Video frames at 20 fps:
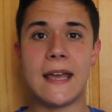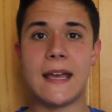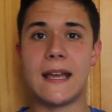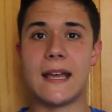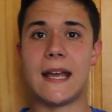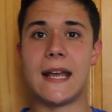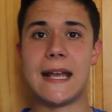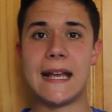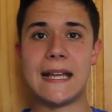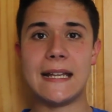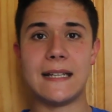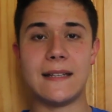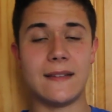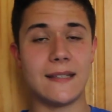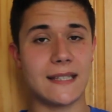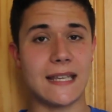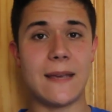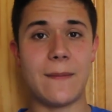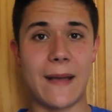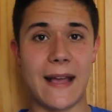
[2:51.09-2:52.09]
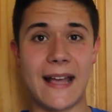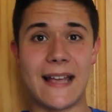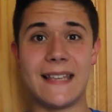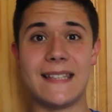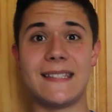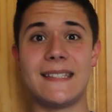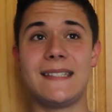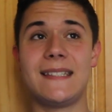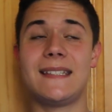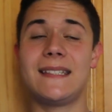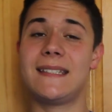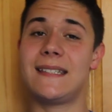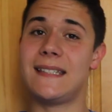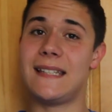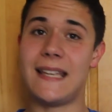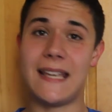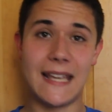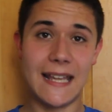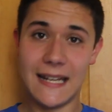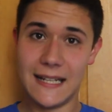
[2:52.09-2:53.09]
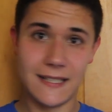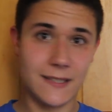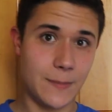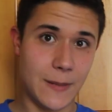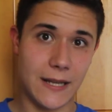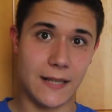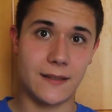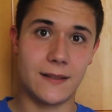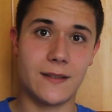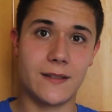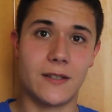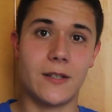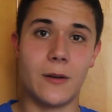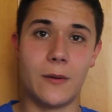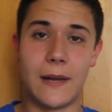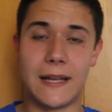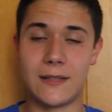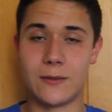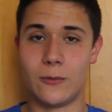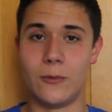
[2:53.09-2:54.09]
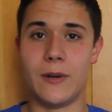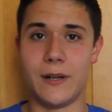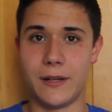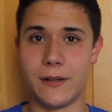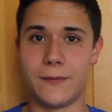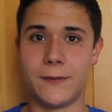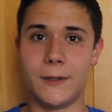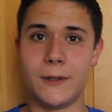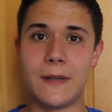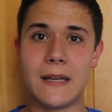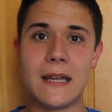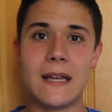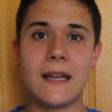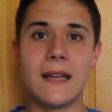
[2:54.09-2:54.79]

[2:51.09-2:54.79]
and this game has it in spades, so that's wonderful.